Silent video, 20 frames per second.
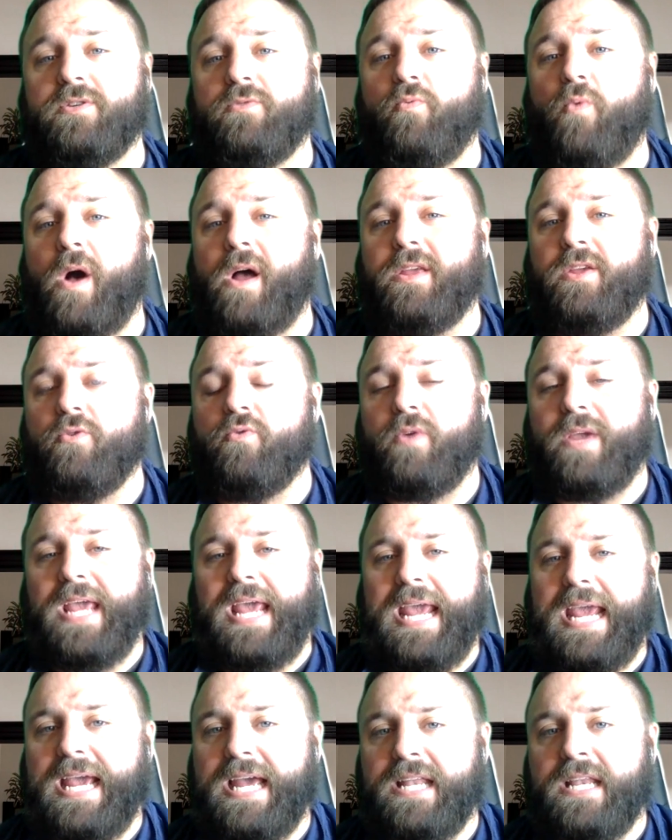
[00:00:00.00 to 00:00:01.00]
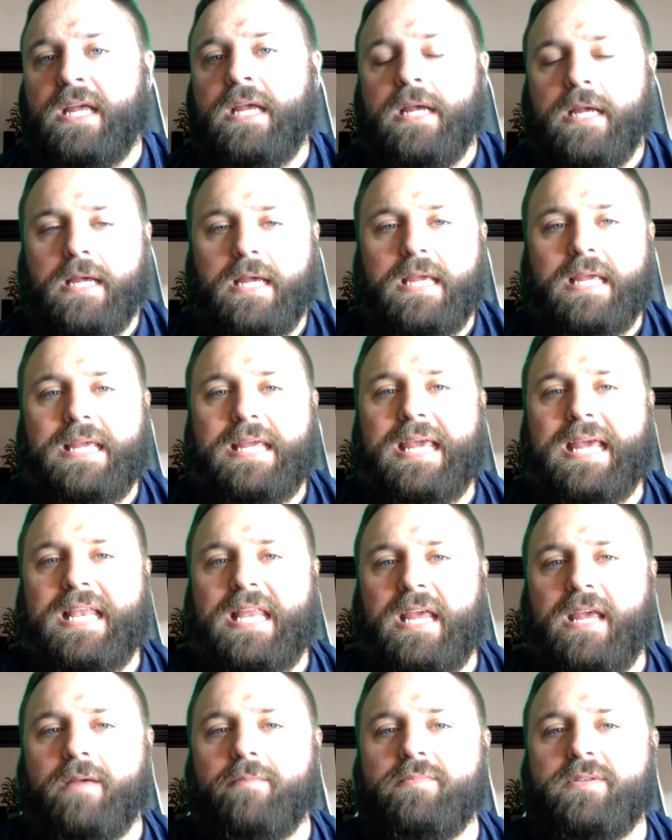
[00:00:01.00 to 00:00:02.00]
And while you can get
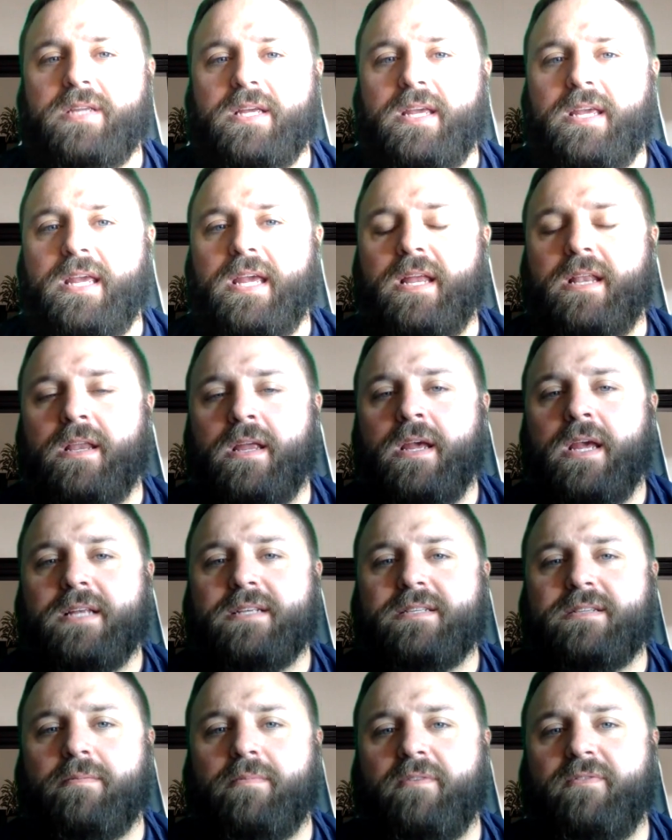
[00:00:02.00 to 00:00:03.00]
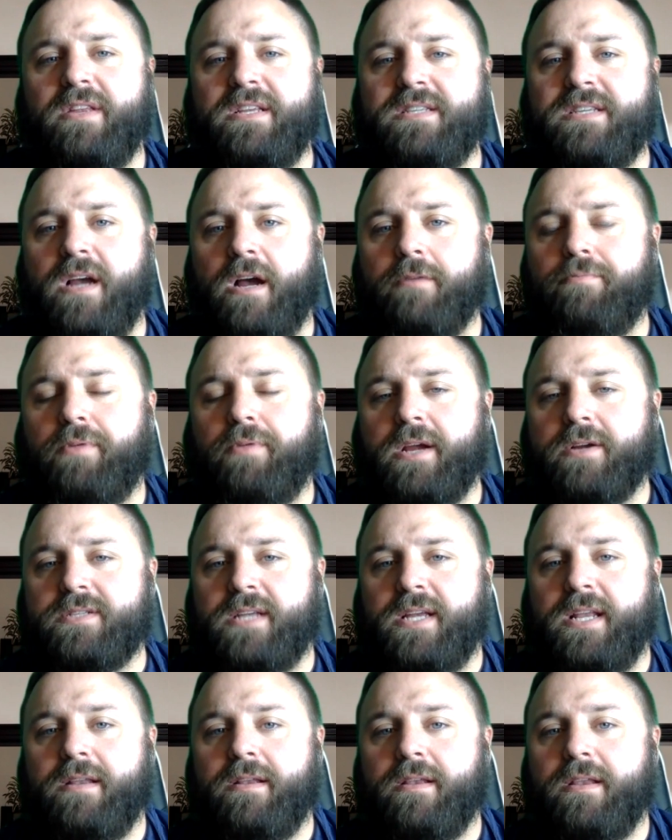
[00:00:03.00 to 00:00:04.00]
him to get some of these young
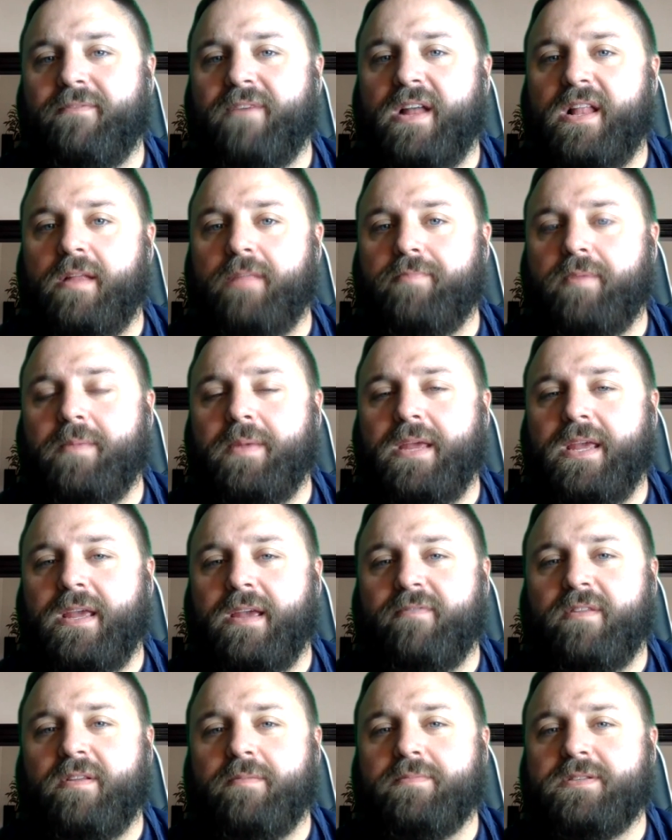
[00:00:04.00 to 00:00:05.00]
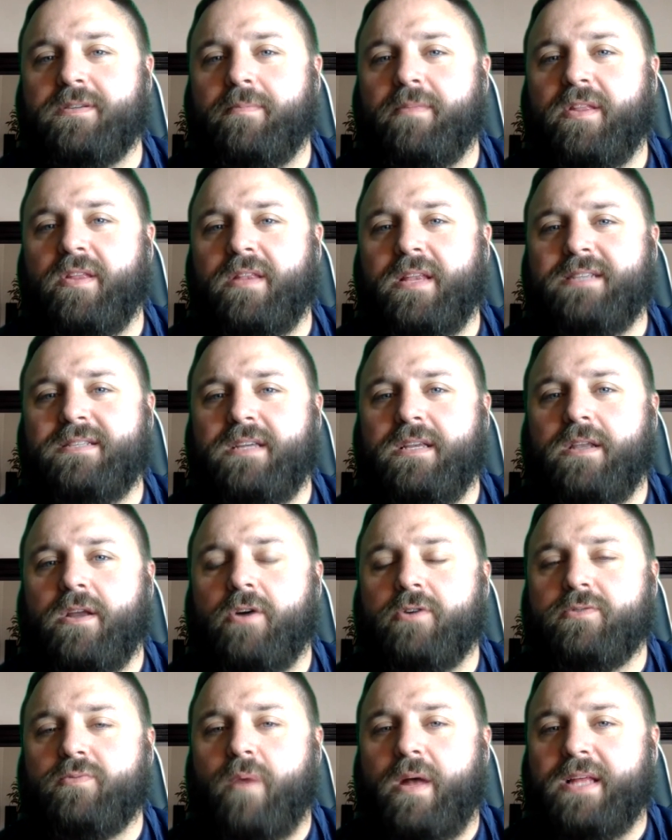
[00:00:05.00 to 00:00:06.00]
players in and develop them and give them some of the things he
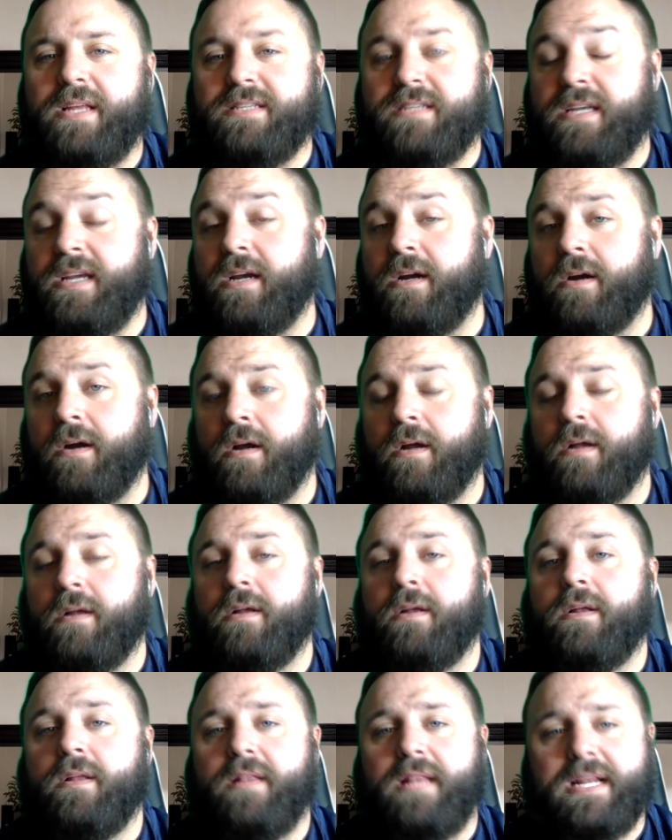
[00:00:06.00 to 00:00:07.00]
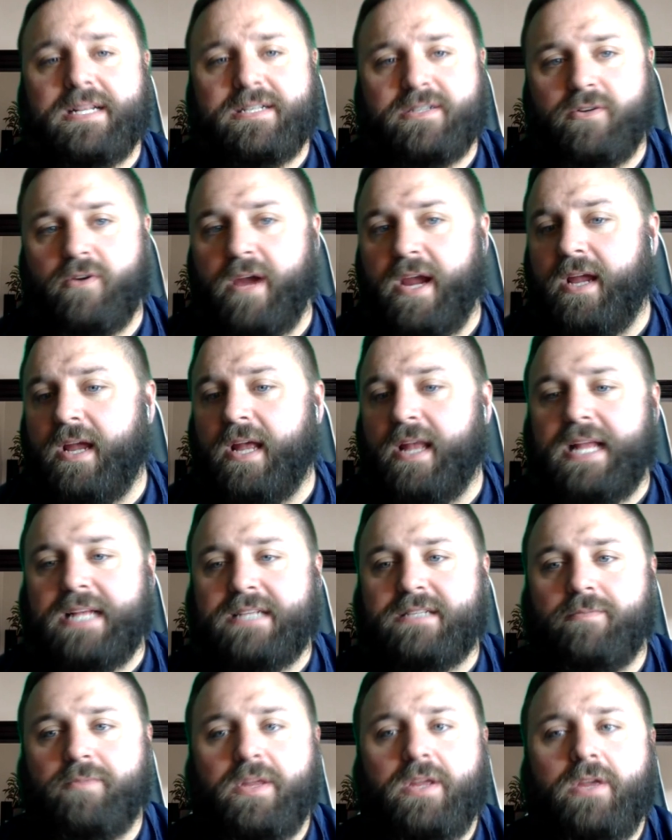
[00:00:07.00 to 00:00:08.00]
knows while he's here, that's great, and
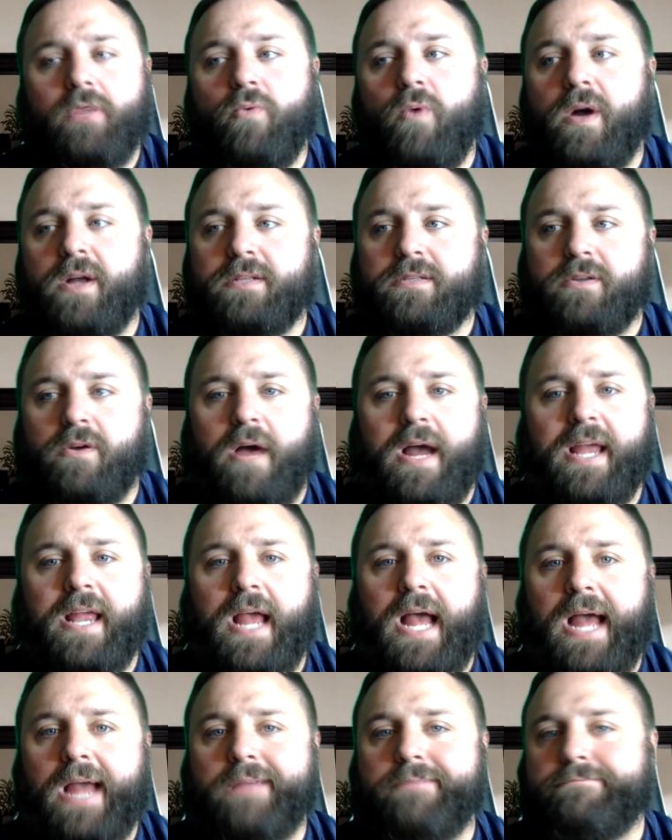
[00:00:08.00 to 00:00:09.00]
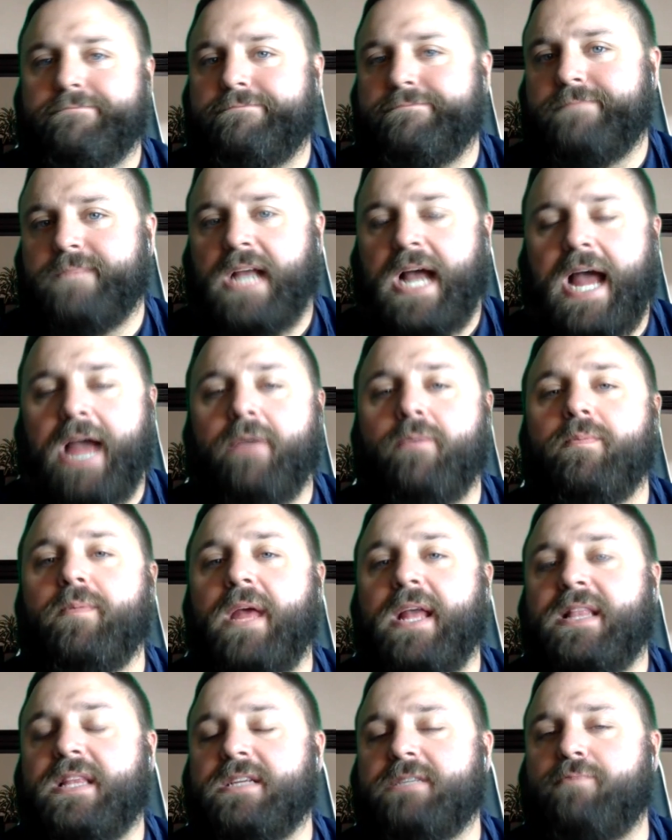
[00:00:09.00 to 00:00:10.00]
that's something you want. So I I I
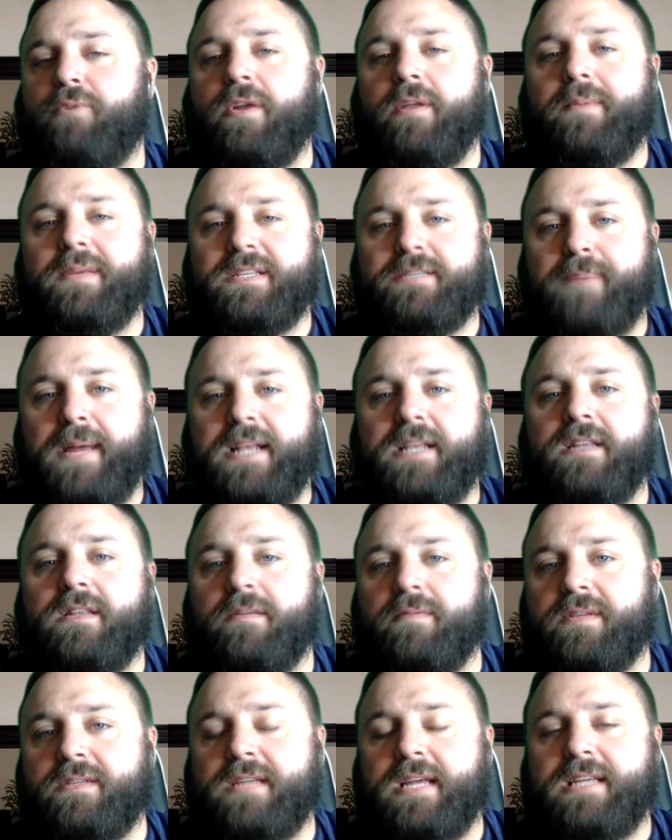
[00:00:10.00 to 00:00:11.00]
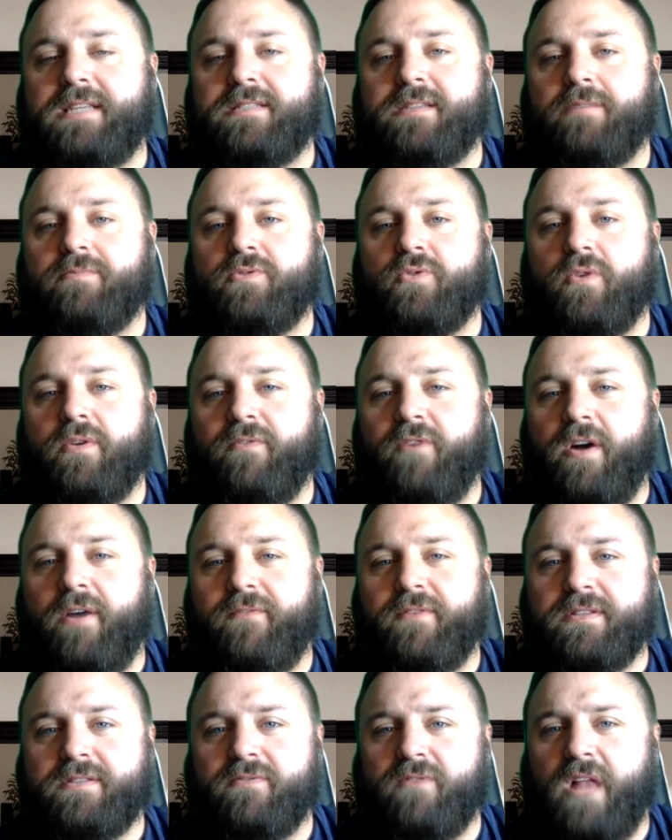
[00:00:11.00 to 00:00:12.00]
at this point i am expecting them to take some sort of
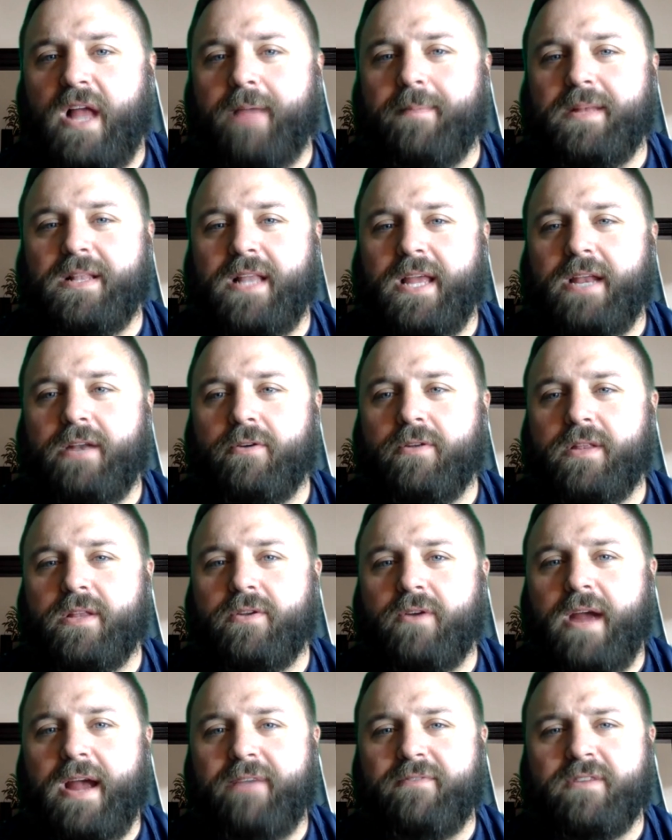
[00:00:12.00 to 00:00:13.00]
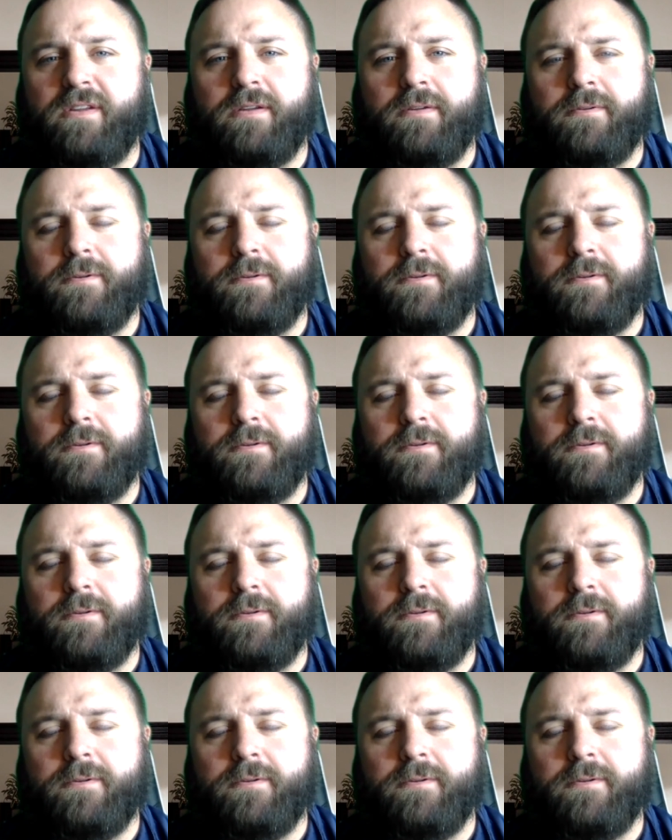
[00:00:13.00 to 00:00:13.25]
offensive lineman later in the draft.